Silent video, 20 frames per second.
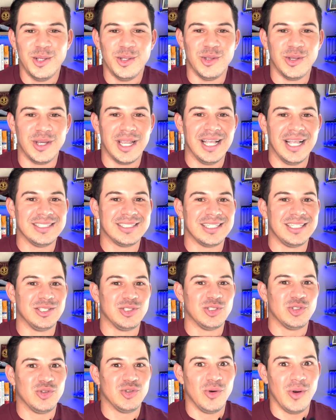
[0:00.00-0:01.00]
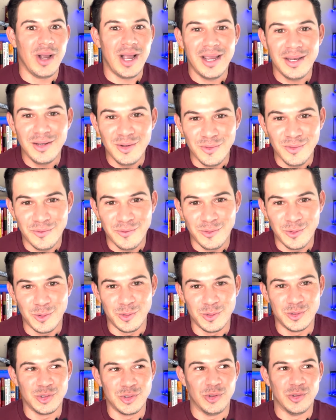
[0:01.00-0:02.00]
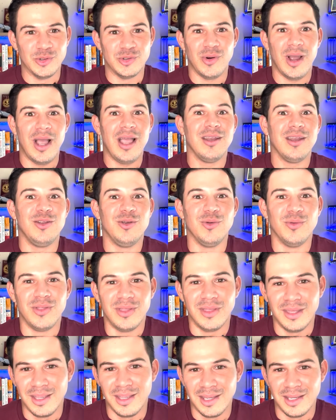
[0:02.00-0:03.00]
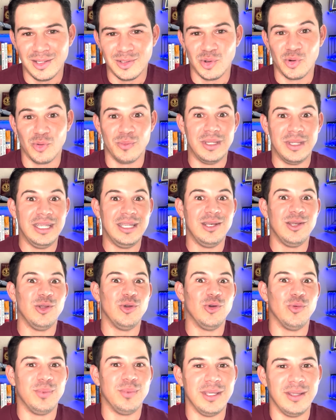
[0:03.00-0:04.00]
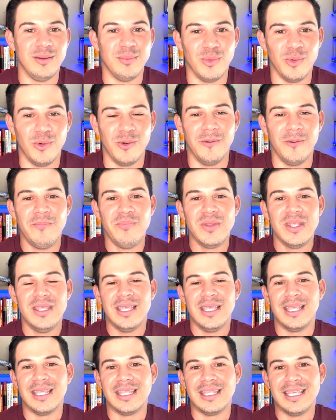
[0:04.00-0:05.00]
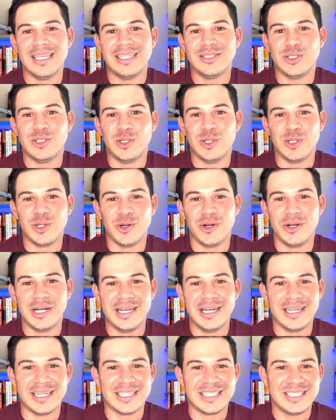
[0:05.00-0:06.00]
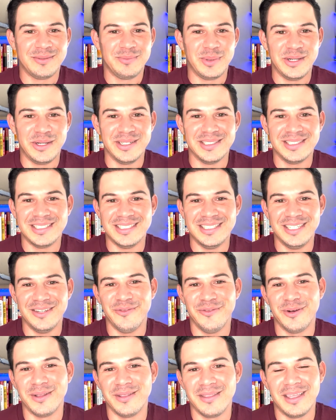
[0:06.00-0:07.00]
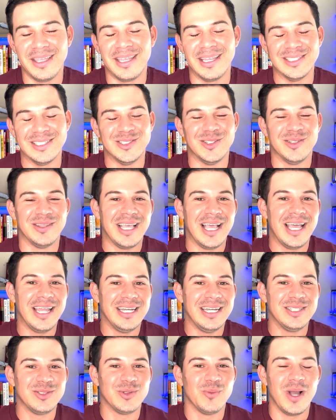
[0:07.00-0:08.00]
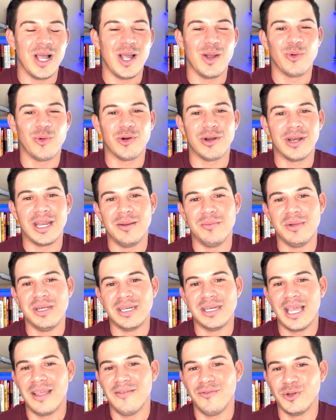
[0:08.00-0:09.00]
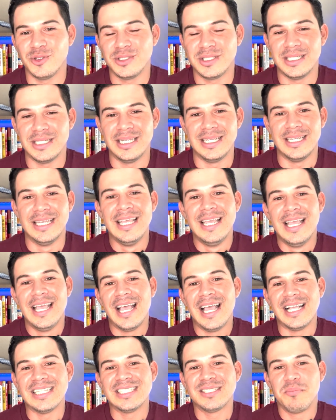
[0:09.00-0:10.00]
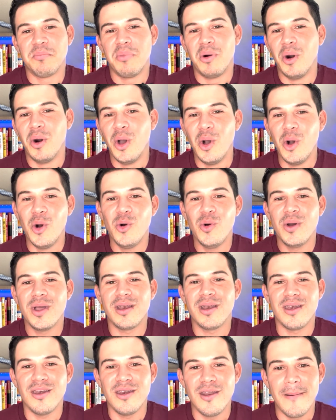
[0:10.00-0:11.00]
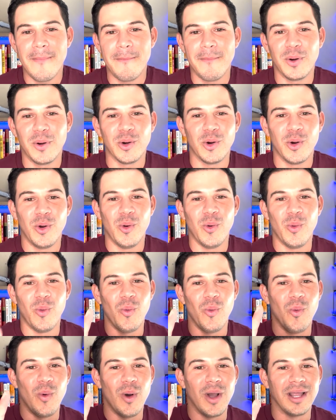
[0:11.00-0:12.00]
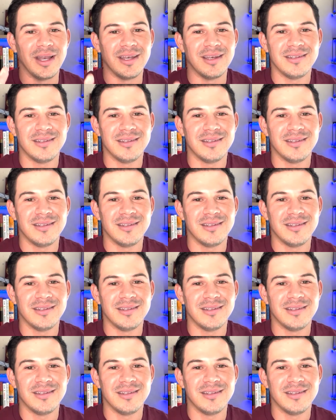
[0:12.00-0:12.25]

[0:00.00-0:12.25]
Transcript: You guys can try new foods or try new things or meet new people and get to learn and experience different things. So that is why we're naming diversity as pro number one.